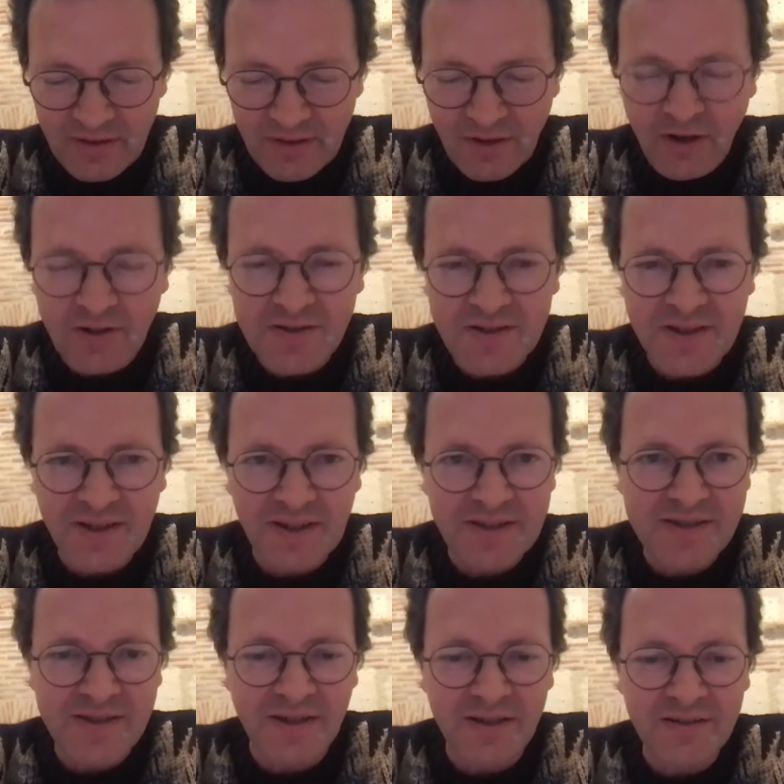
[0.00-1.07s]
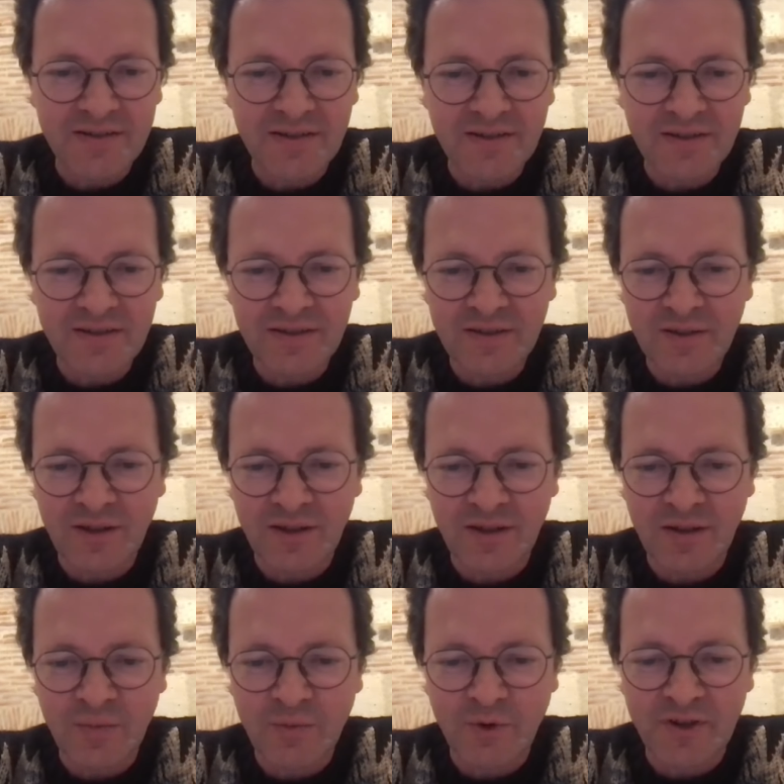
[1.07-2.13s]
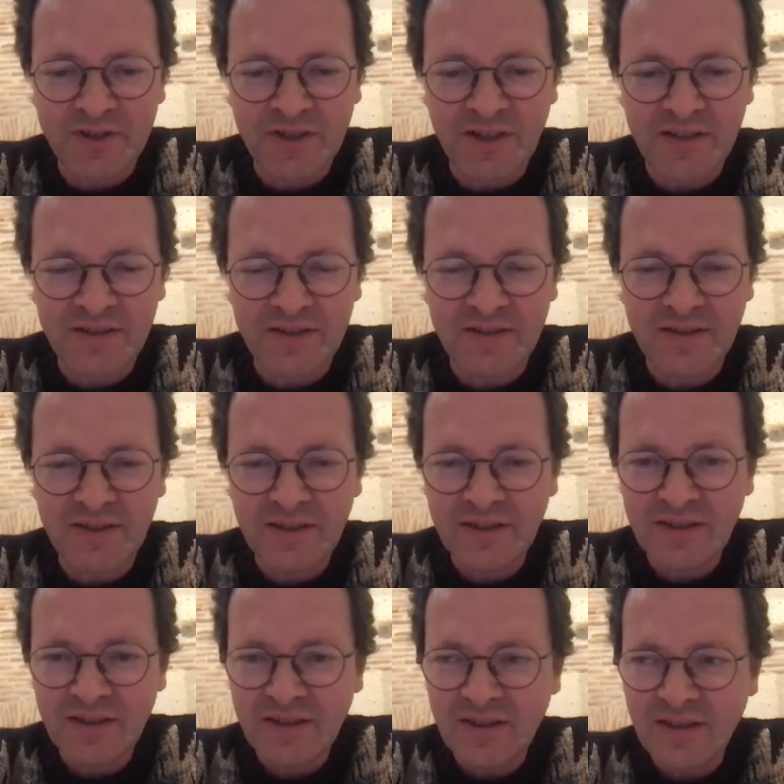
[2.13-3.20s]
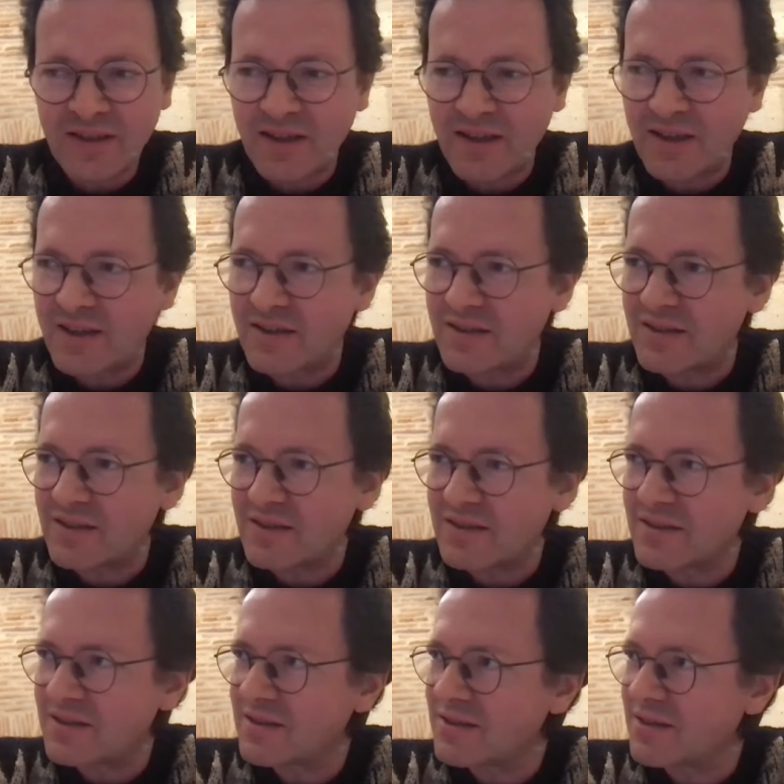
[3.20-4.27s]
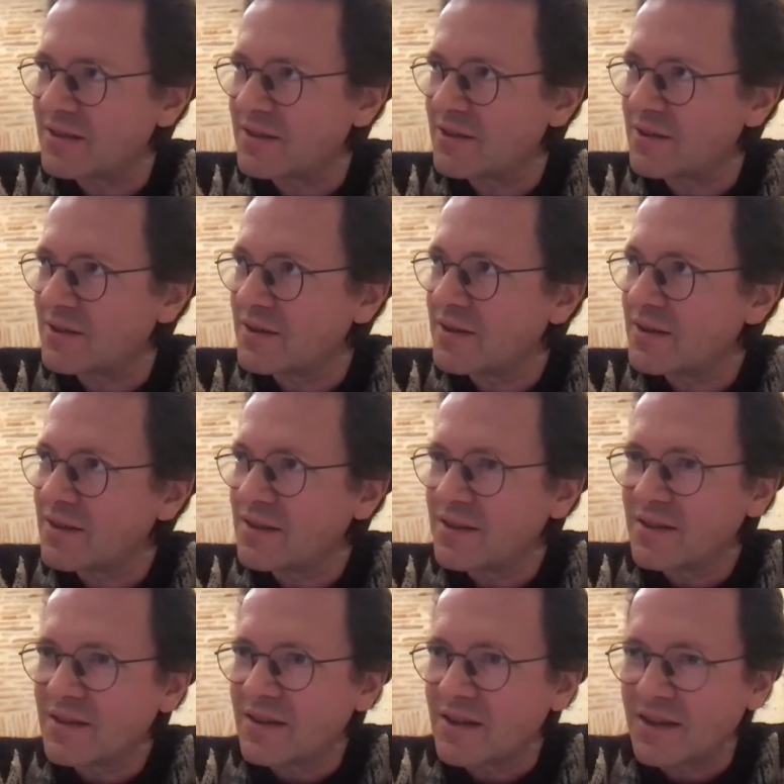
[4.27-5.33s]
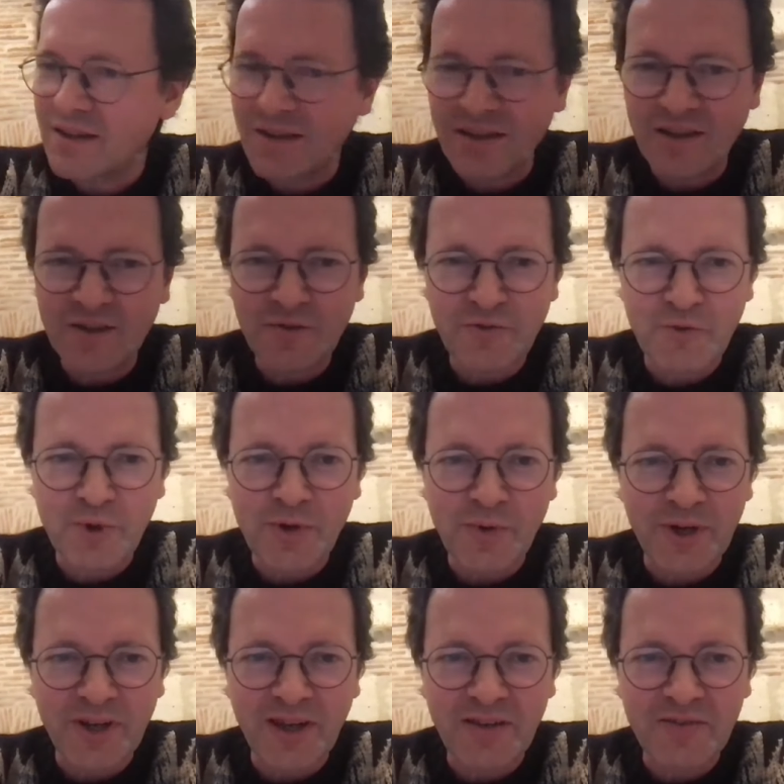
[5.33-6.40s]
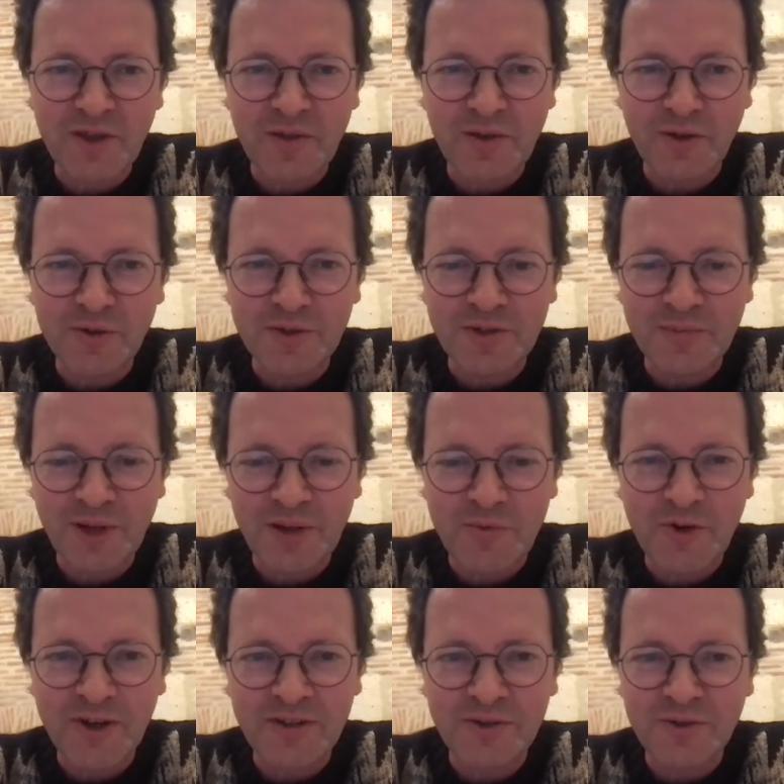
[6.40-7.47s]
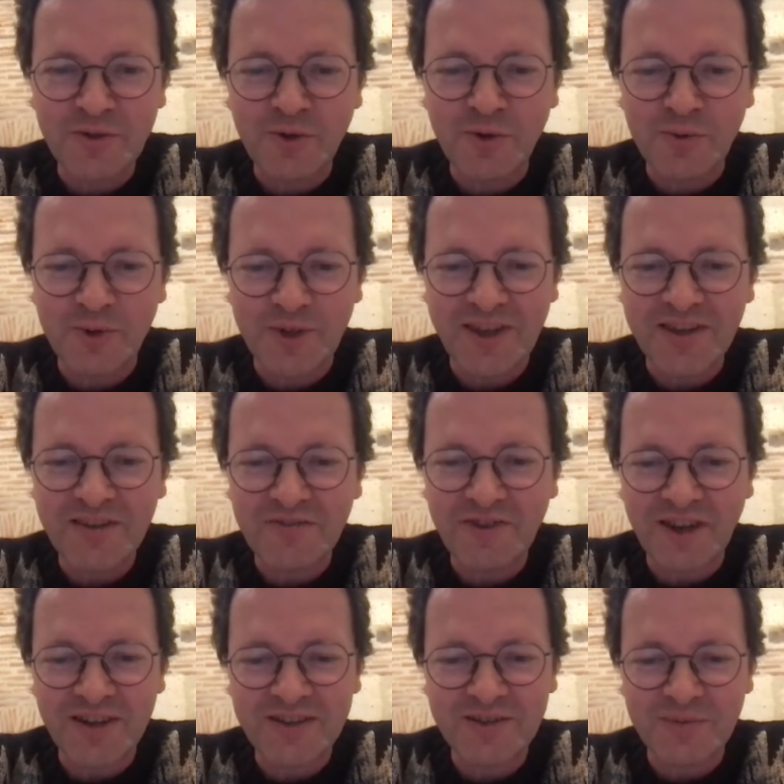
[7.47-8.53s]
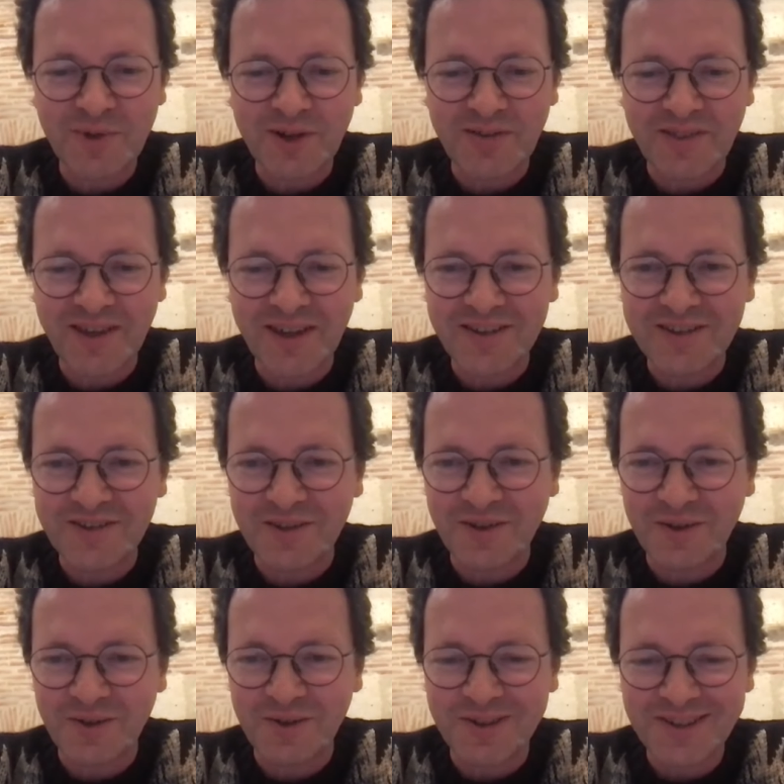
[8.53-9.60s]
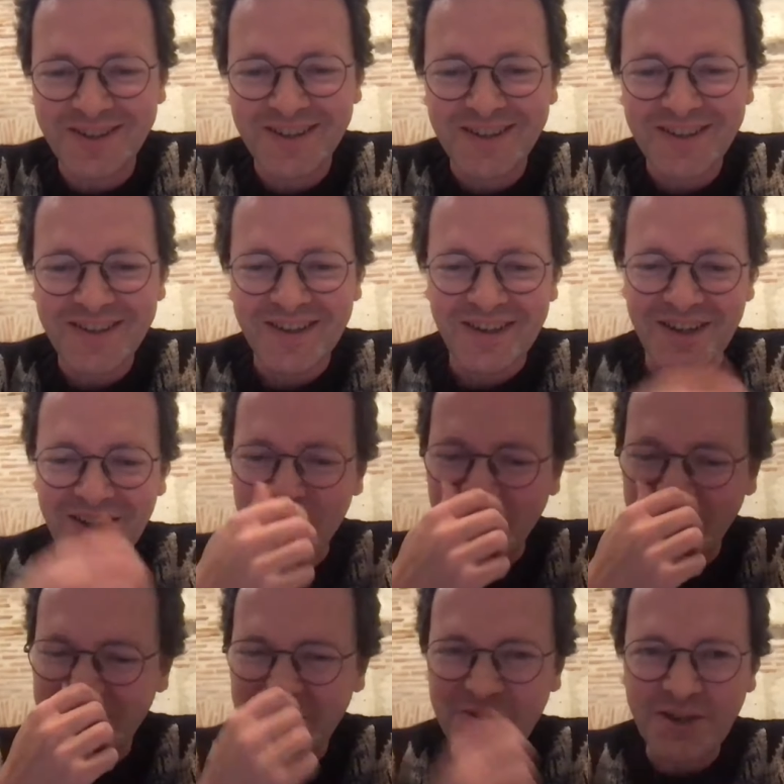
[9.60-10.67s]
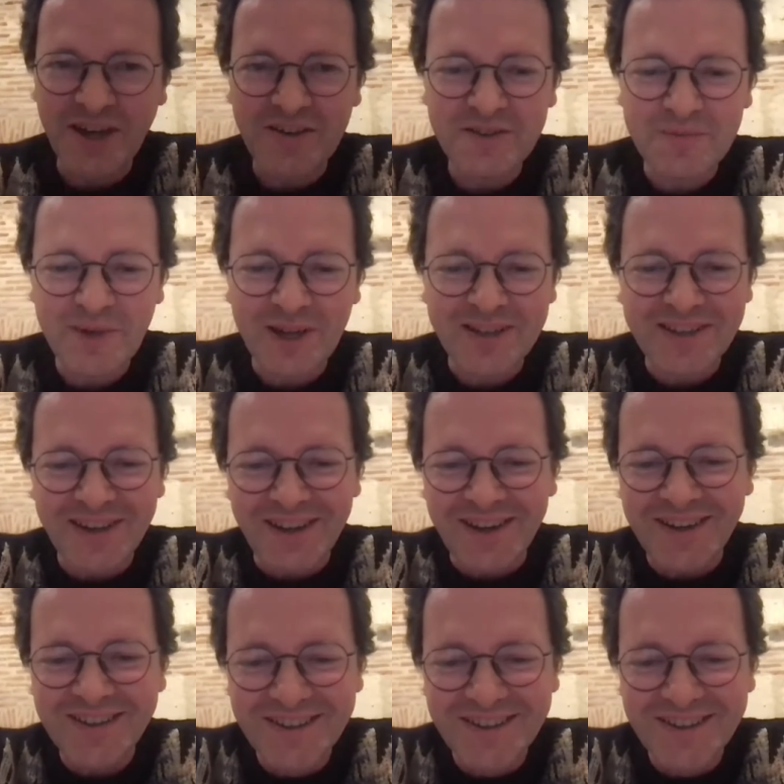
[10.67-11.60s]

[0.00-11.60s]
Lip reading: costing and sizing projects, and I kind of regret having loaded my brain at all with any facts about that. So, what did you have in mind, Hillel?